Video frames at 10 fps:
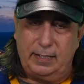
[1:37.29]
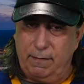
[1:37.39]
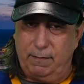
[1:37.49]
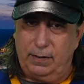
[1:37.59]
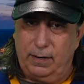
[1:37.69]

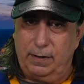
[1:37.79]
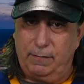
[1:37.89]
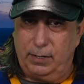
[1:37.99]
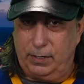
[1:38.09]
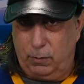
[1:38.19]
are
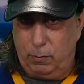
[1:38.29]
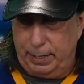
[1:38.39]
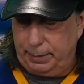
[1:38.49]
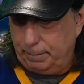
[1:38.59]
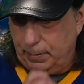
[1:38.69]
never going to
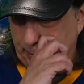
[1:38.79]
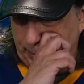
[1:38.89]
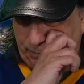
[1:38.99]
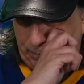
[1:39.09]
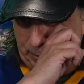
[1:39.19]
quit on
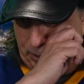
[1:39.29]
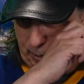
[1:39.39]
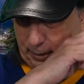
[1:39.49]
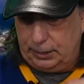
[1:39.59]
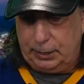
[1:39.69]
this
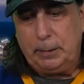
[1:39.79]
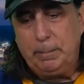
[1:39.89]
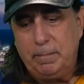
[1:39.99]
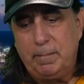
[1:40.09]
franchise, you know.